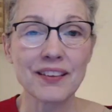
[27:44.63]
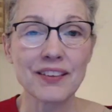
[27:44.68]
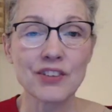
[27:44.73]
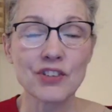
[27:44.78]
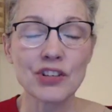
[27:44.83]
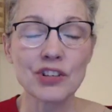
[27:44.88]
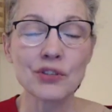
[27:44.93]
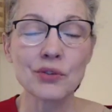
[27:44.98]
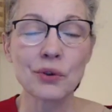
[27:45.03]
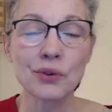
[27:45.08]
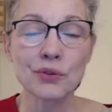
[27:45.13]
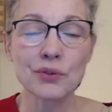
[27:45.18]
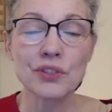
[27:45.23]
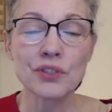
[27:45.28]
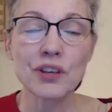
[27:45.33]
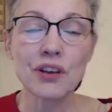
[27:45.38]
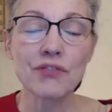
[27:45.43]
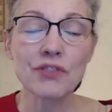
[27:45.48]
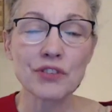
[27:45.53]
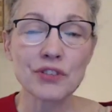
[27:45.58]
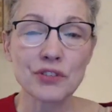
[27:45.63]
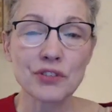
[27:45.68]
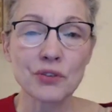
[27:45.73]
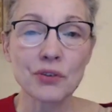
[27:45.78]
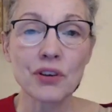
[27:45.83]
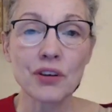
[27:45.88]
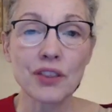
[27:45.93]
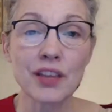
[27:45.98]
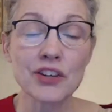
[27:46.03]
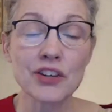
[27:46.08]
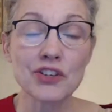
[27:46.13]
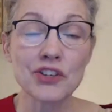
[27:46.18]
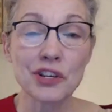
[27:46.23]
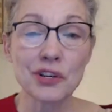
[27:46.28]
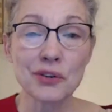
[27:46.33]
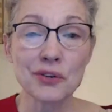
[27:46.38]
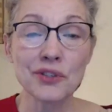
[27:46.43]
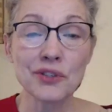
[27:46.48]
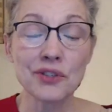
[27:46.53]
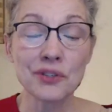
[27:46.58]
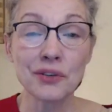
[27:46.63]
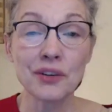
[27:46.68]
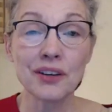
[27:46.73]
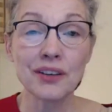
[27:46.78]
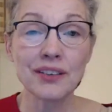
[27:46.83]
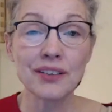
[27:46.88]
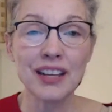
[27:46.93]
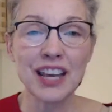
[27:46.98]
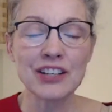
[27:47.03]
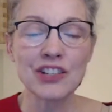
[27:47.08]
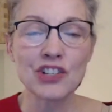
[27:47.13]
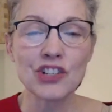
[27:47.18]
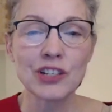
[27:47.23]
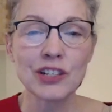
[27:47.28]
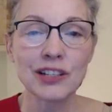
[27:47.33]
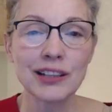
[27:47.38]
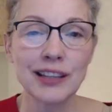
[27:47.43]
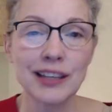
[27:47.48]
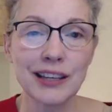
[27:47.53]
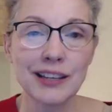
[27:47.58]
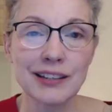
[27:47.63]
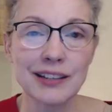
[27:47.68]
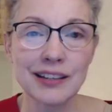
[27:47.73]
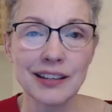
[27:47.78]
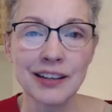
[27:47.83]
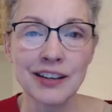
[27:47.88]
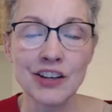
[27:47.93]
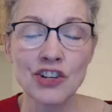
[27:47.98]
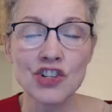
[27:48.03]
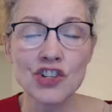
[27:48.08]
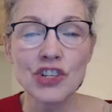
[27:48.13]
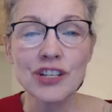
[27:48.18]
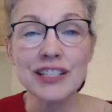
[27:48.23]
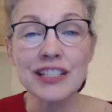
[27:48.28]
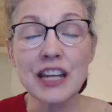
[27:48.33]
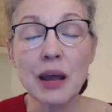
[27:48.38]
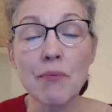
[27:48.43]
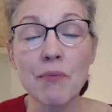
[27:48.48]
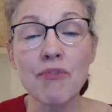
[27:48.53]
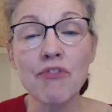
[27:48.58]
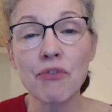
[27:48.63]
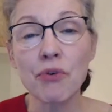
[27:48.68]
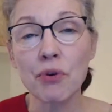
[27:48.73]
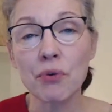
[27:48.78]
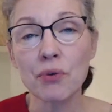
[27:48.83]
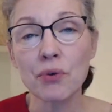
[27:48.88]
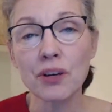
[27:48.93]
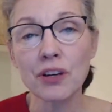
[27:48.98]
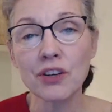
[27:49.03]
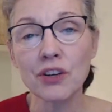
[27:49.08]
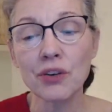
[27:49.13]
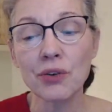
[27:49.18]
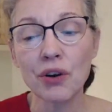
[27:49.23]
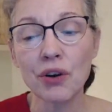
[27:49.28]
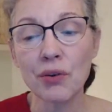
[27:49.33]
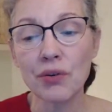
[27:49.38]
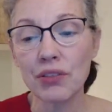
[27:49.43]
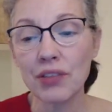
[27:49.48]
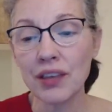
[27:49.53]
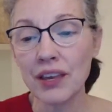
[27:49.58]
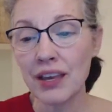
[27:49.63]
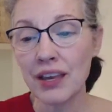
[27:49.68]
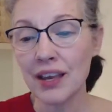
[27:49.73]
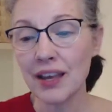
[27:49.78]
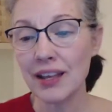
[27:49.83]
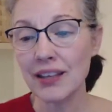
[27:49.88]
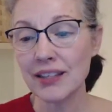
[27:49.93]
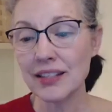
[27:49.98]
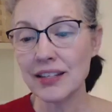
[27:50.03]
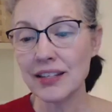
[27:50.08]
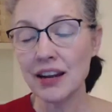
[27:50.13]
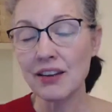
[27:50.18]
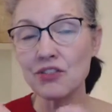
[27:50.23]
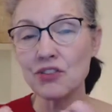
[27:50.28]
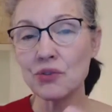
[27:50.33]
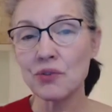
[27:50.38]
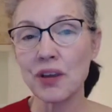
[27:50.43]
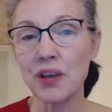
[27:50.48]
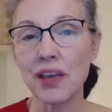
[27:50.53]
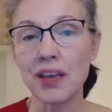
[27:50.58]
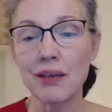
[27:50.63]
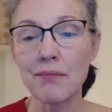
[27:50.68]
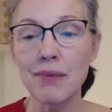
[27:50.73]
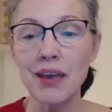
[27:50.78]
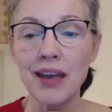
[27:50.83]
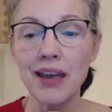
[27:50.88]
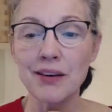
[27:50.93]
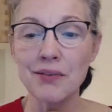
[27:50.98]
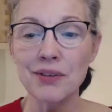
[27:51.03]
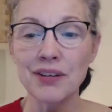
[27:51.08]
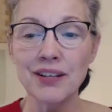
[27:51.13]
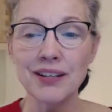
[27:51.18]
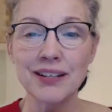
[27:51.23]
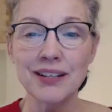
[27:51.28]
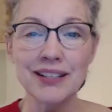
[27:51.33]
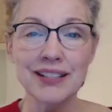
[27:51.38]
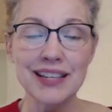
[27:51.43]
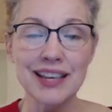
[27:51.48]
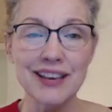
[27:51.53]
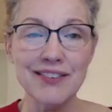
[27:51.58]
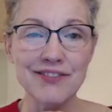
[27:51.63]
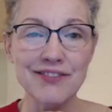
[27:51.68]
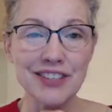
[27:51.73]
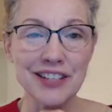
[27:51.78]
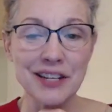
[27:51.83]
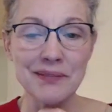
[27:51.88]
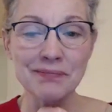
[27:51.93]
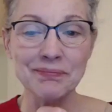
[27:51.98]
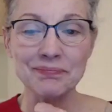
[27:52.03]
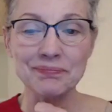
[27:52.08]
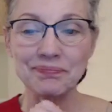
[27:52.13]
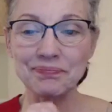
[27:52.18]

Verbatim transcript: She told herself the story that she could do it. And she leaned in. She stepped forward into growth instead of shrinking backward into safety.